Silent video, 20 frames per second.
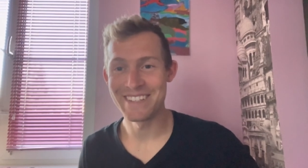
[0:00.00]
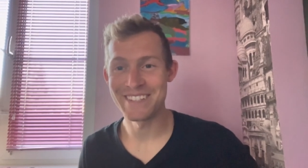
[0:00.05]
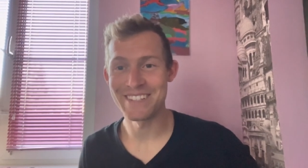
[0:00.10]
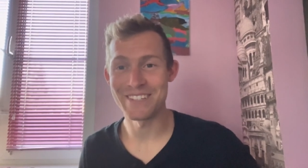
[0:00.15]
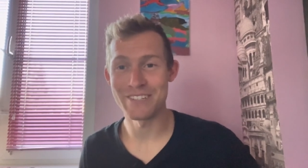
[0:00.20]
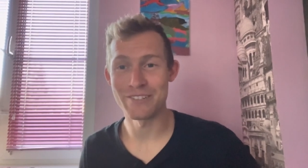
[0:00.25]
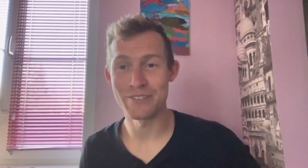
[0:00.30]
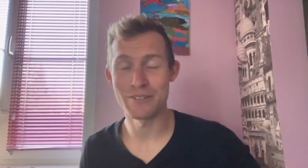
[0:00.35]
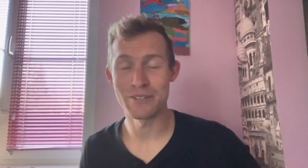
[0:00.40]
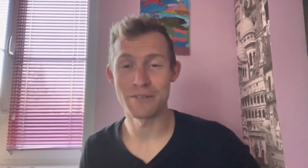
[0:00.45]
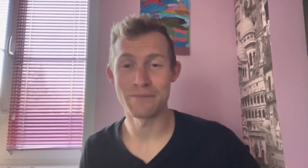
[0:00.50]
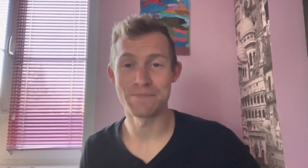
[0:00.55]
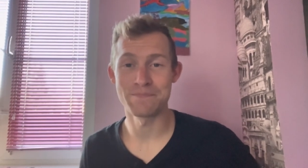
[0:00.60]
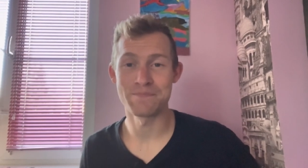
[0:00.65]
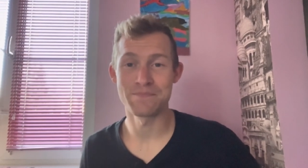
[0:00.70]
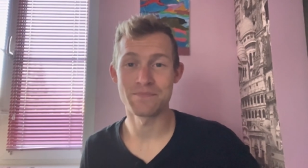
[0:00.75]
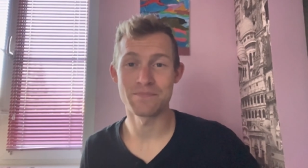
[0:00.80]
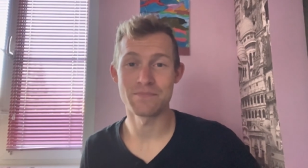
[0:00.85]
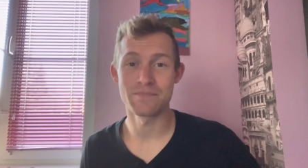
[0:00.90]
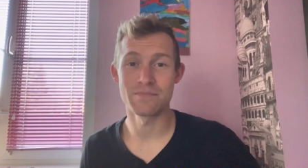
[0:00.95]
so
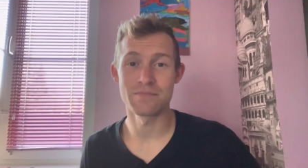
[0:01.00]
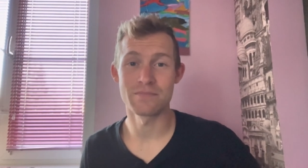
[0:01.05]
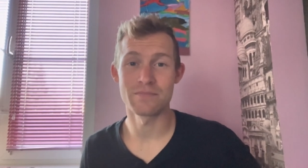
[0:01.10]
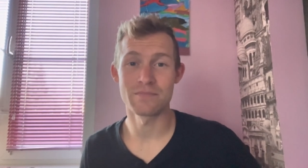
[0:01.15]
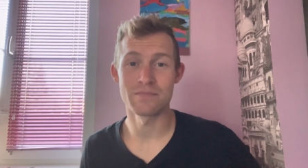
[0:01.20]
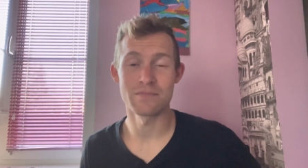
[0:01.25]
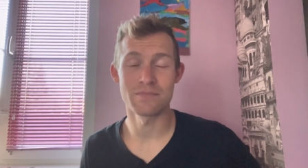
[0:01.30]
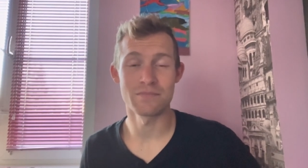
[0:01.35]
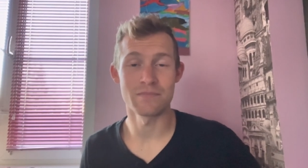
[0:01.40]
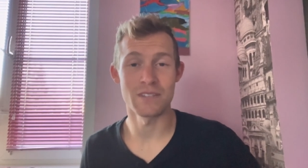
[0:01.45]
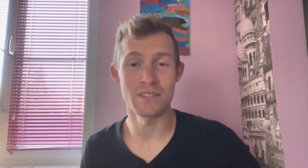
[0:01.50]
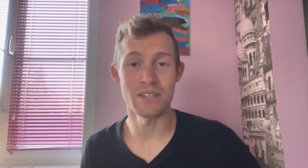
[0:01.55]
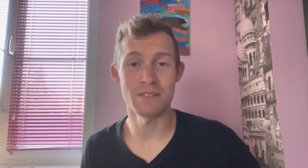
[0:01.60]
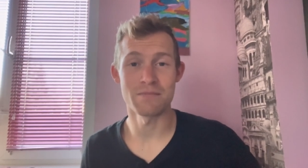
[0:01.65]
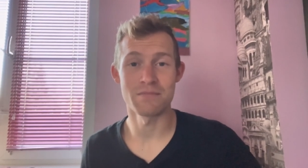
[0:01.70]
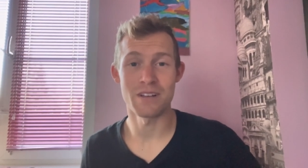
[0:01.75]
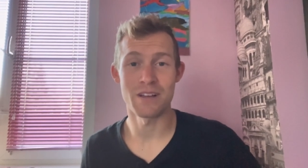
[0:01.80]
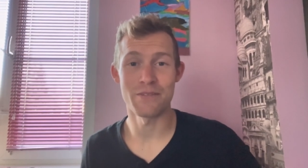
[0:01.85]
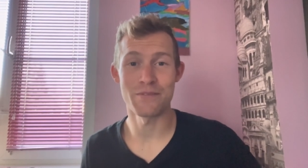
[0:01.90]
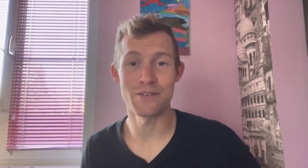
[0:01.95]
um,
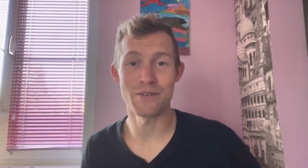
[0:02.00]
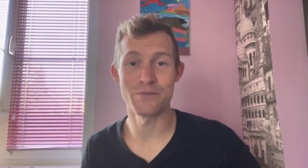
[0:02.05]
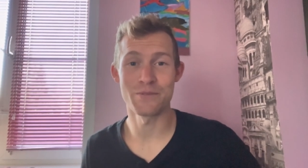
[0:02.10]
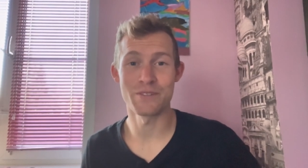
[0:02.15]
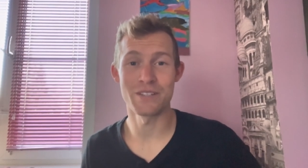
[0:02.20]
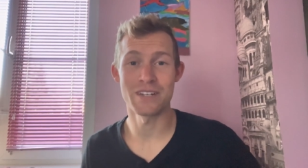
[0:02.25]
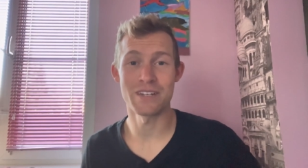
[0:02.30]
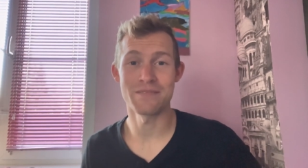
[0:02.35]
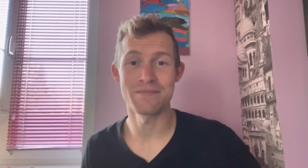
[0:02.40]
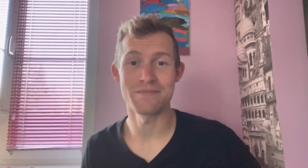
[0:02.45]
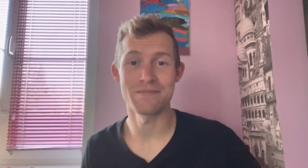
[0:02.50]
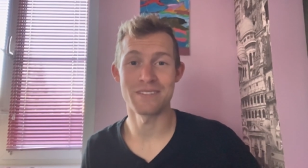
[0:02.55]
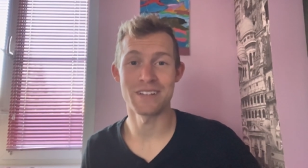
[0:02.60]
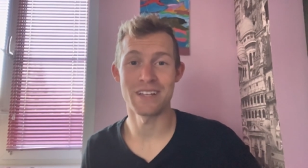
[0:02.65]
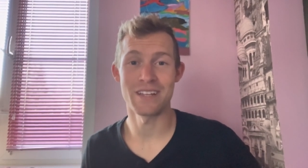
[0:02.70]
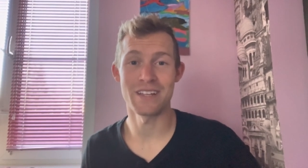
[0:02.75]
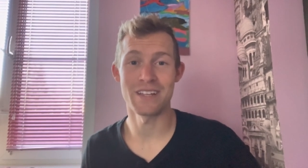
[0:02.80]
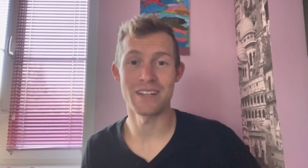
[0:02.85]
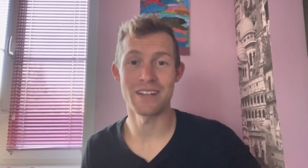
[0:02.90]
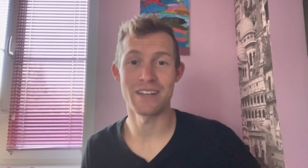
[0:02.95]
yeah, have fun with that,
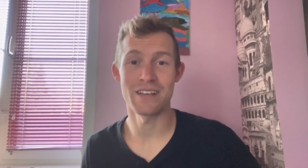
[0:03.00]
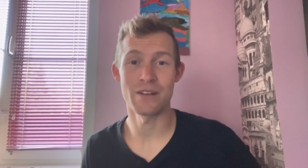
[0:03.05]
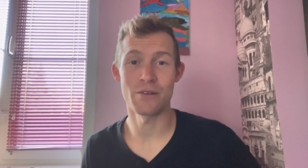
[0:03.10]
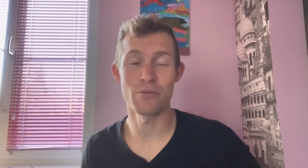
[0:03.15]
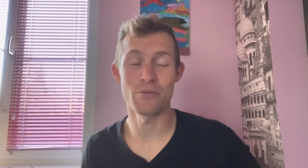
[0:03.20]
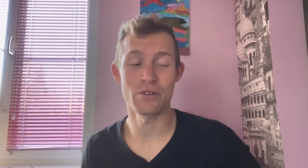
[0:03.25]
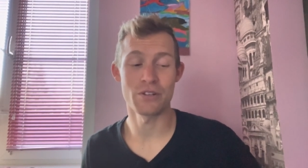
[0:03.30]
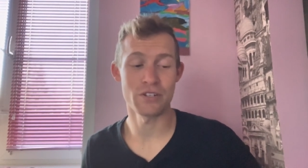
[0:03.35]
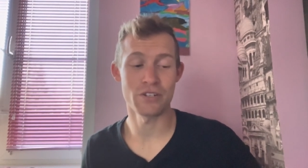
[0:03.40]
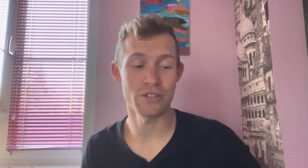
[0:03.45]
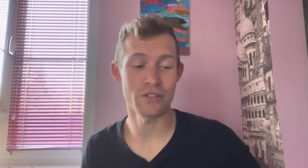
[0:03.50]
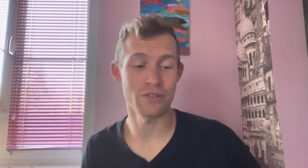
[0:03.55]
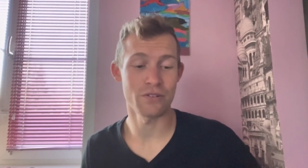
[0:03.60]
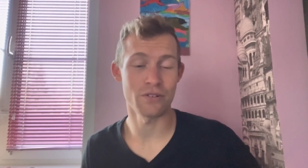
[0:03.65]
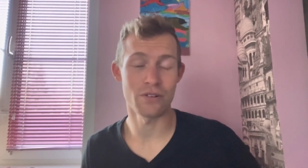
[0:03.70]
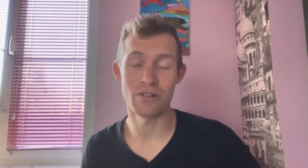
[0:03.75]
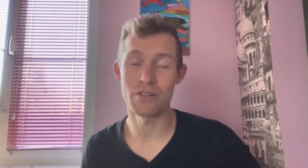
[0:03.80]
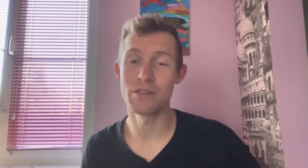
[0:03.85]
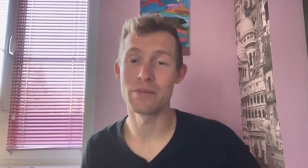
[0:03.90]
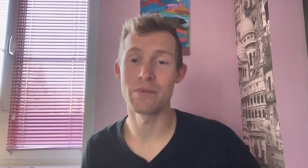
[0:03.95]
and I wish you
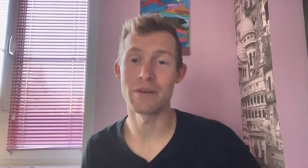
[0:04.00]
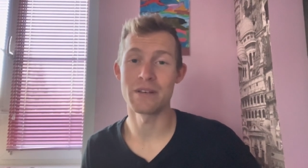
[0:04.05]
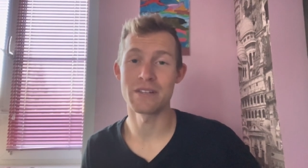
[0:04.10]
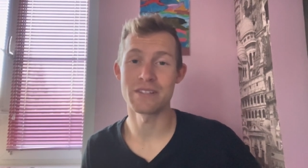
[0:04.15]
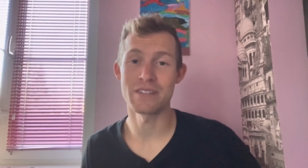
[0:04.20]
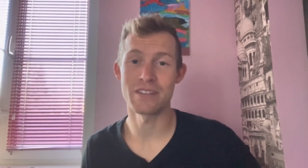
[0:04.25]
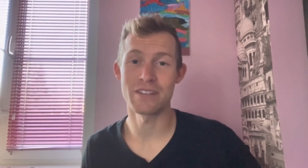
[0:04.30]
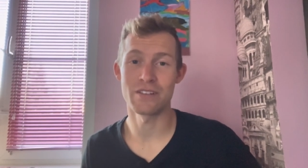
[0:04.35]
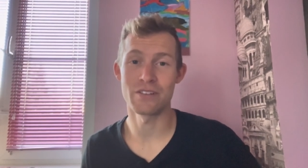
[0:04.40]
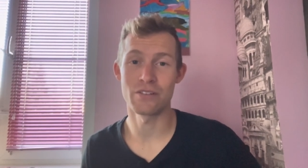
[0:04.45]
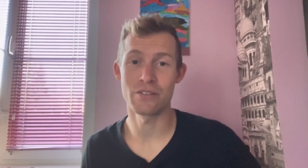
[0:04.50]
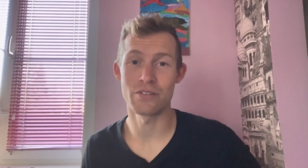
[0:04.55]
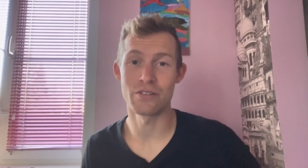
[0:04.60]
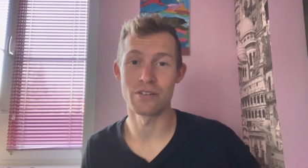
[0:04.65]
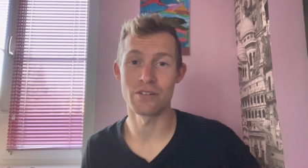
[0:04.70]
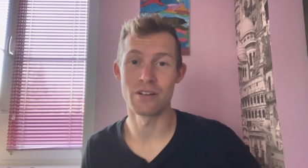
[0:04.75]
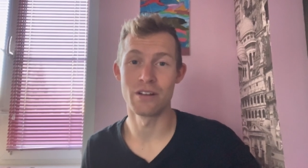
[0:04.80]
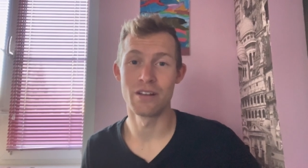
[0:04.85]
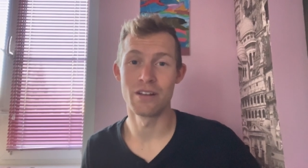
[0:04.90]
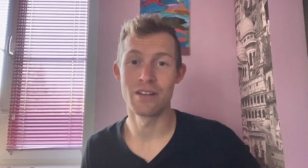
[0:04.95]
all the best in
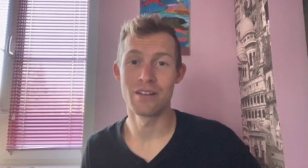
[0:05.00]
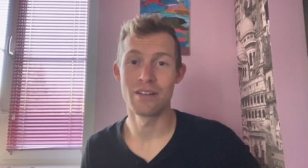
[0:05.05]
your